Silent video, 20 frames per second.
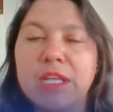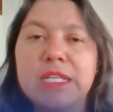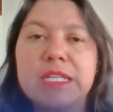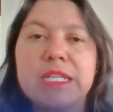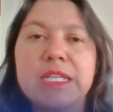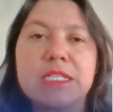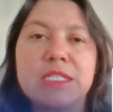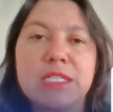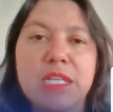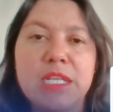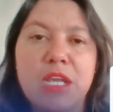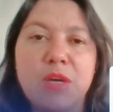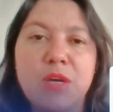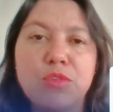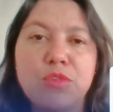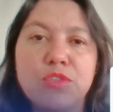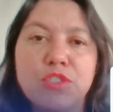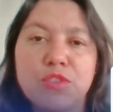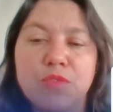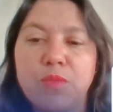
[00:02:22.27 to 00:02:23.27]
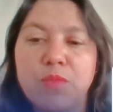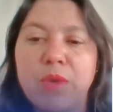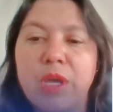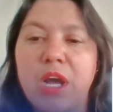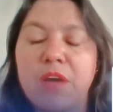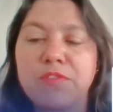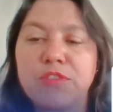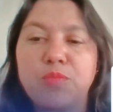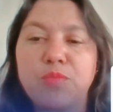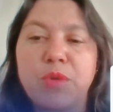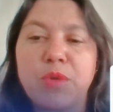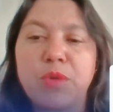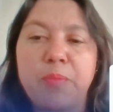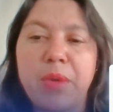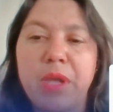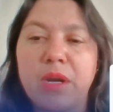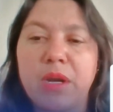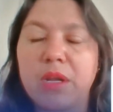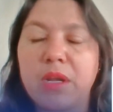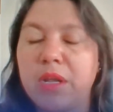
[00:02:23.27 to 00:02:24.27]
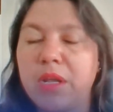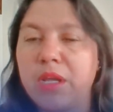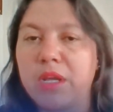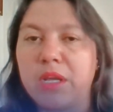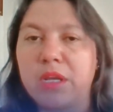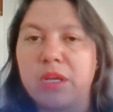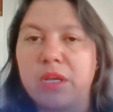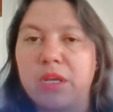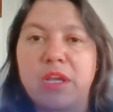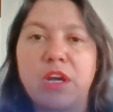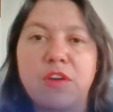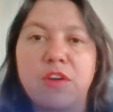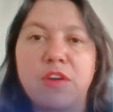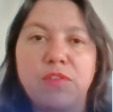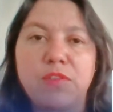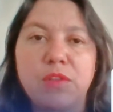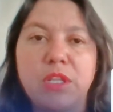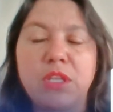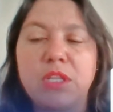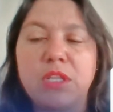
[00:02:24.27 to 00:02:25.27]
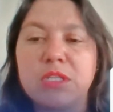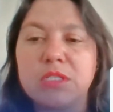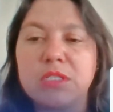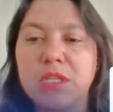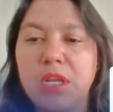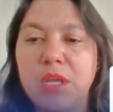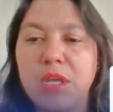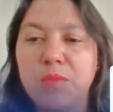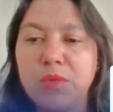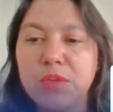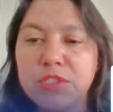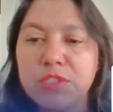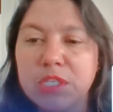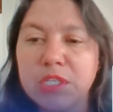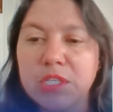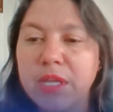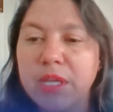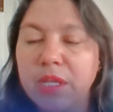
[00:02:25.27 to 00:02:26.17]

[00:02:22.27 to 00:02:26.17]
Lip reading: The syllabus, we have to prepare carefully the syllabus.